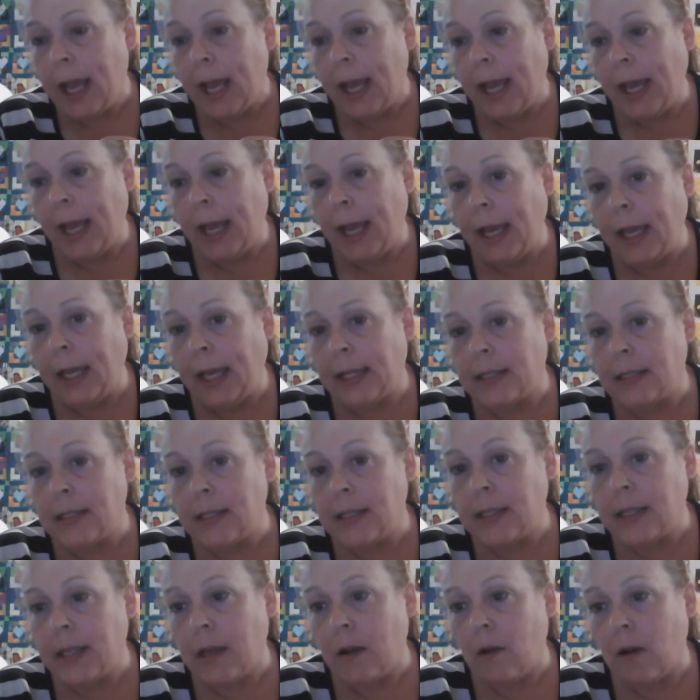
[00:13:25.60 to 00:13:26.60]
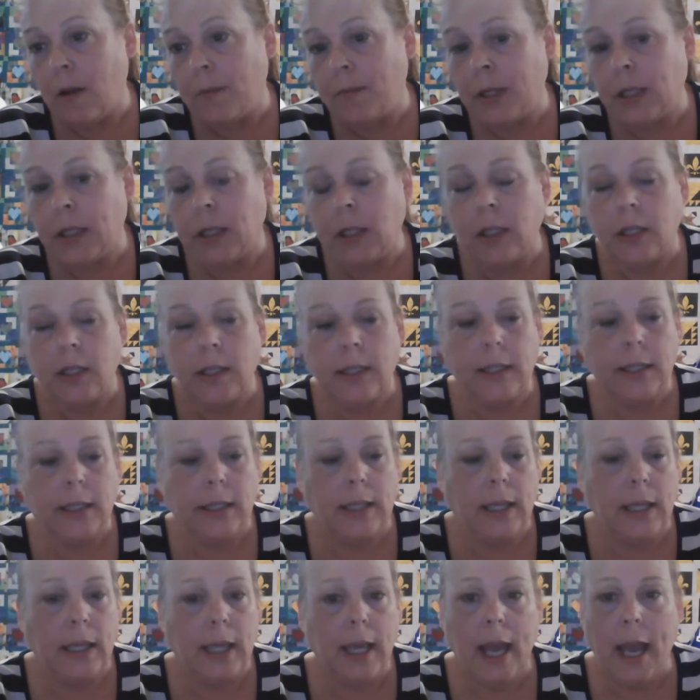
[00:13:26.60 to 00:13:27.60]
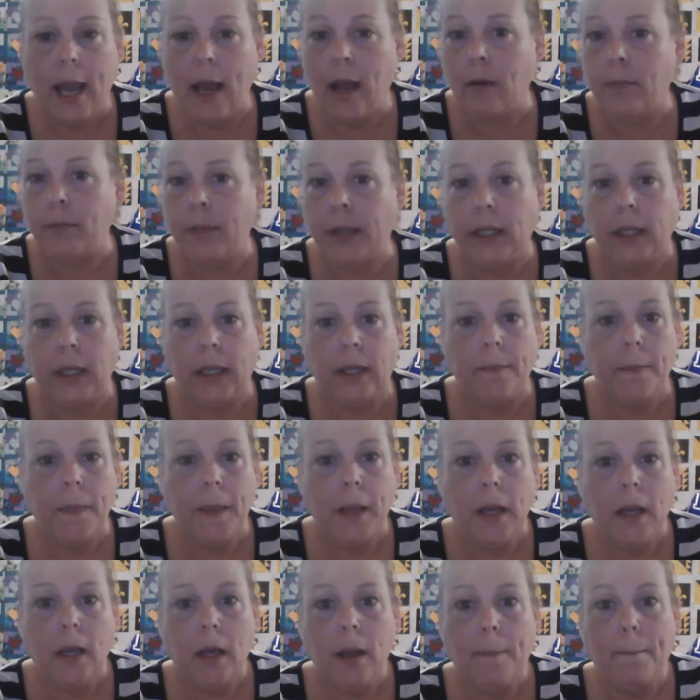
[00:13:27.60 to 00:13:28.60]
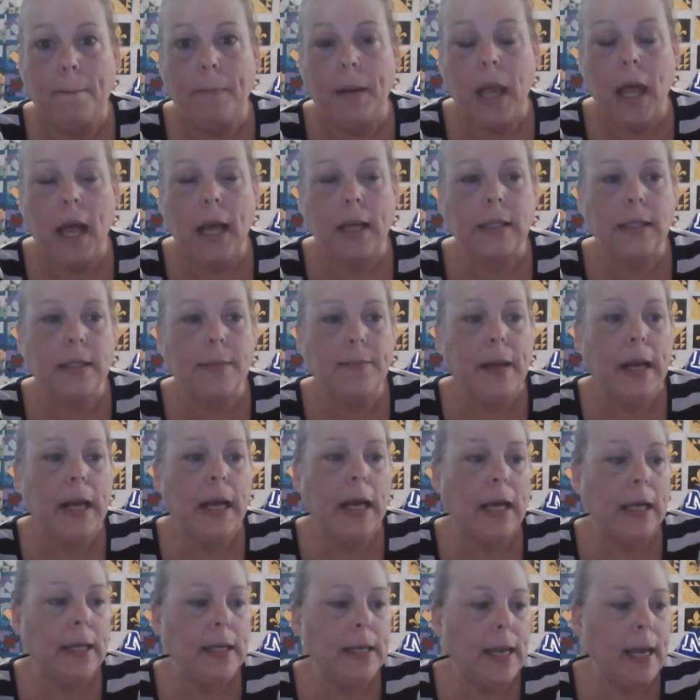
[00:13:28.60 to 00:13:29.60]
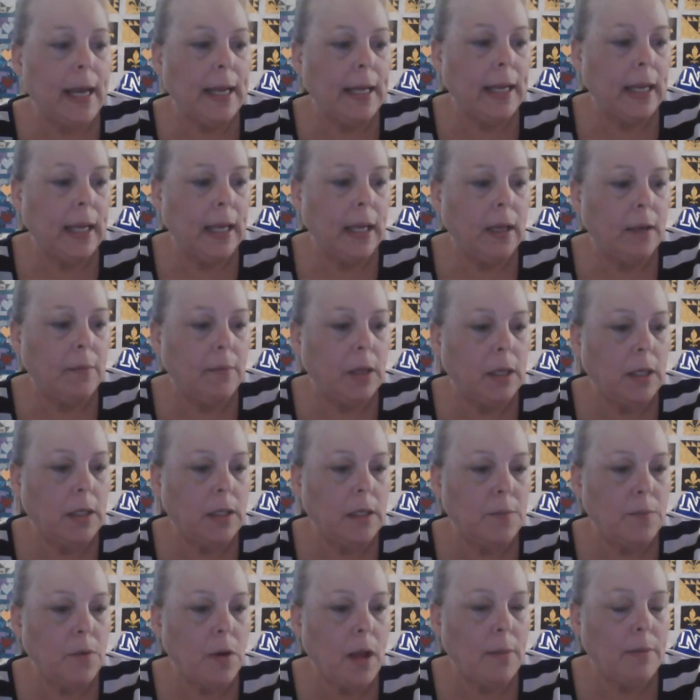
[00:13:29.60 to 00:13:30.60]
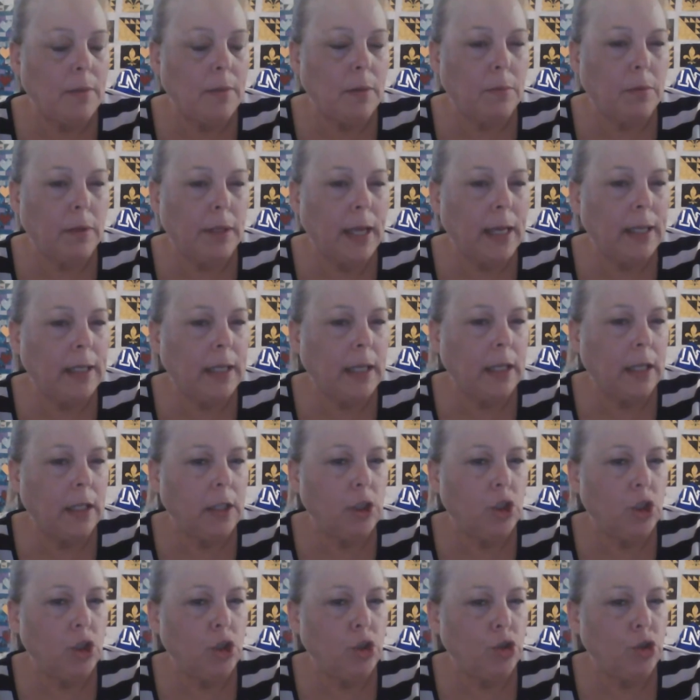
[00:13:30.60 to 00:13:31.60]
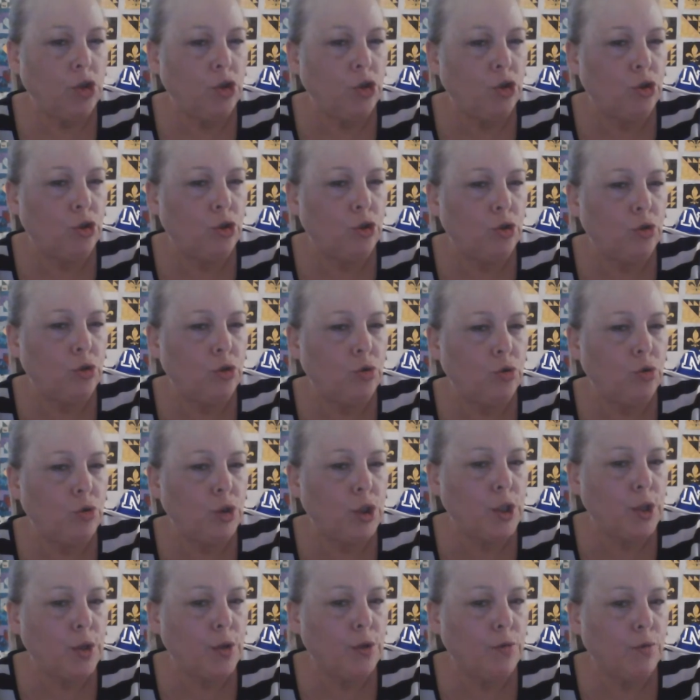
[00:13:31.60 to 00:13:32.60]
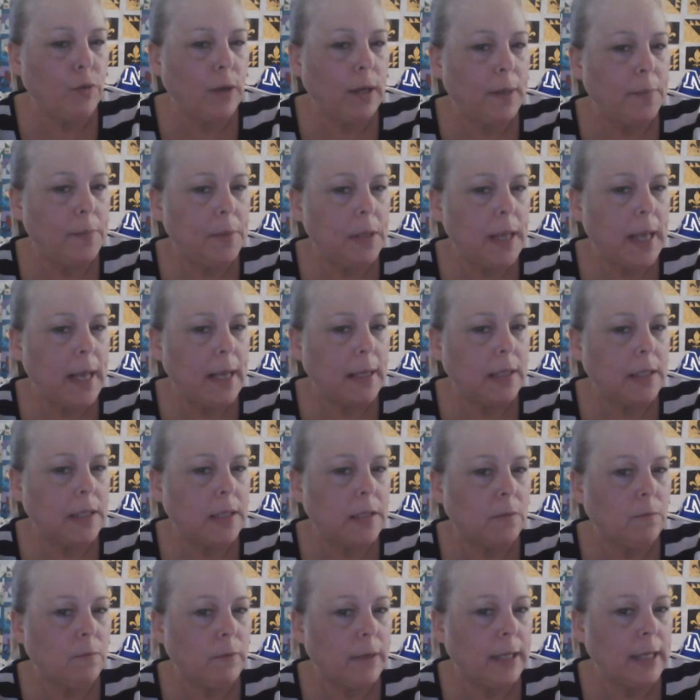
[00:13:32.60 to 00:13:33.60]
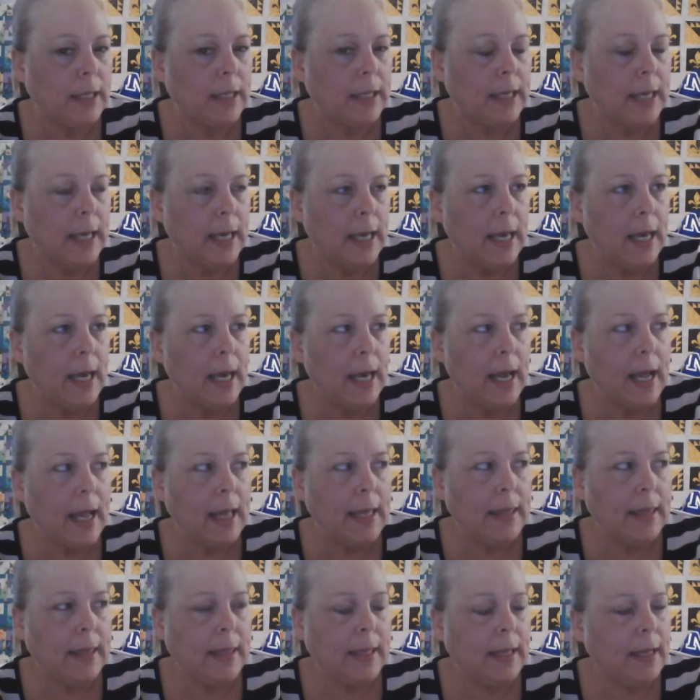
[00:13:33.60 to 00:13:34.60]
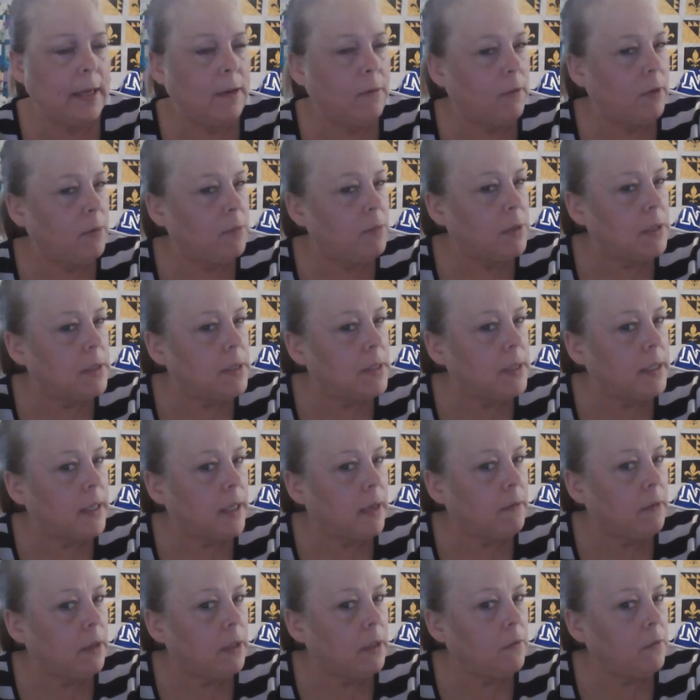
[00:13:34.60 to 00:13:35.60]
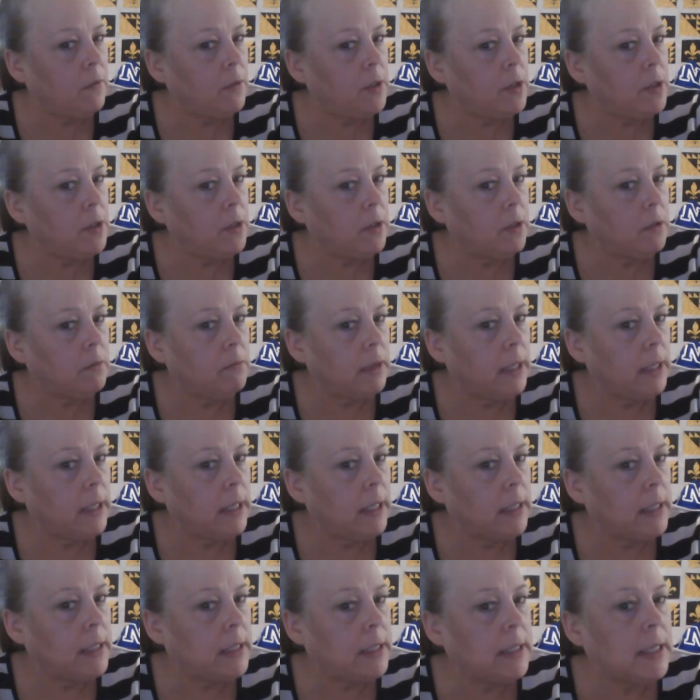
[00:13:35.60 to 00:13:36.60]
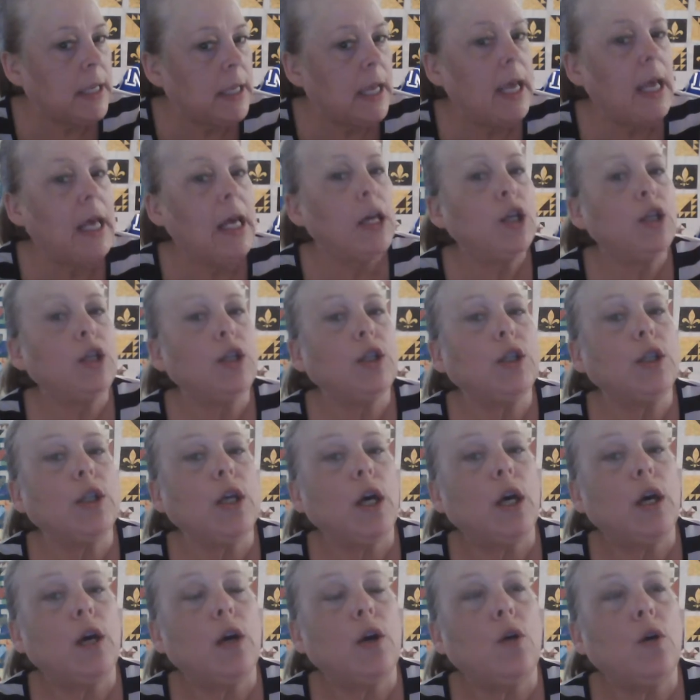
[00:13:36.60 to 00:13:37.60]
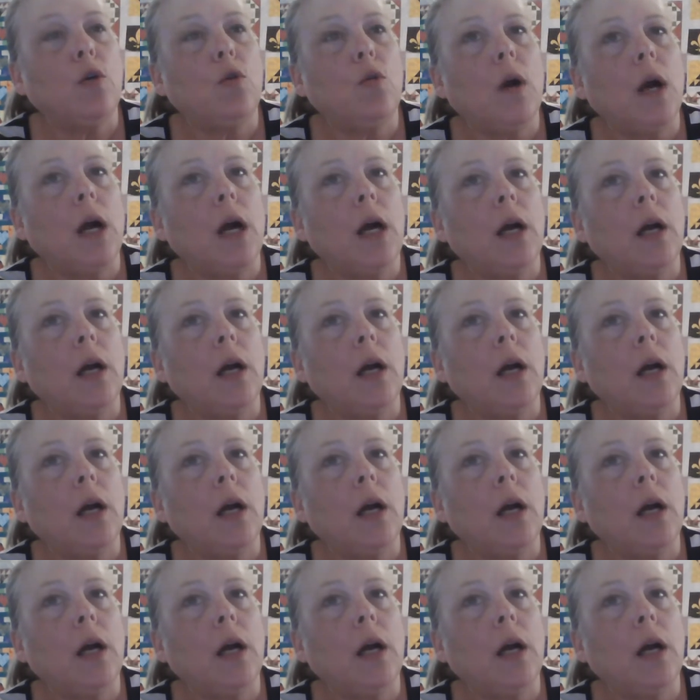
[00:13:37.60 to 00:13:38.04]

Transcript: and so I'm going to see how many blocks behind I am. It's probably, I need 2 to 3 blocks a week. I think we've been sewing for 2 weeks. So